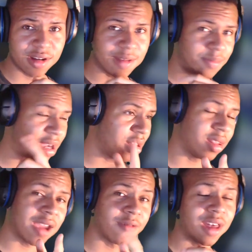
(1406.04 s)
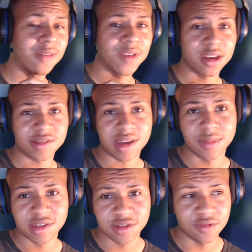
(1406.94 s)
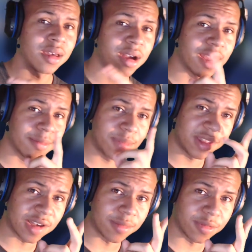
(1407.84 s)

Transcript: and Piccolo Lifeline videos coming soon. Alright, peace out,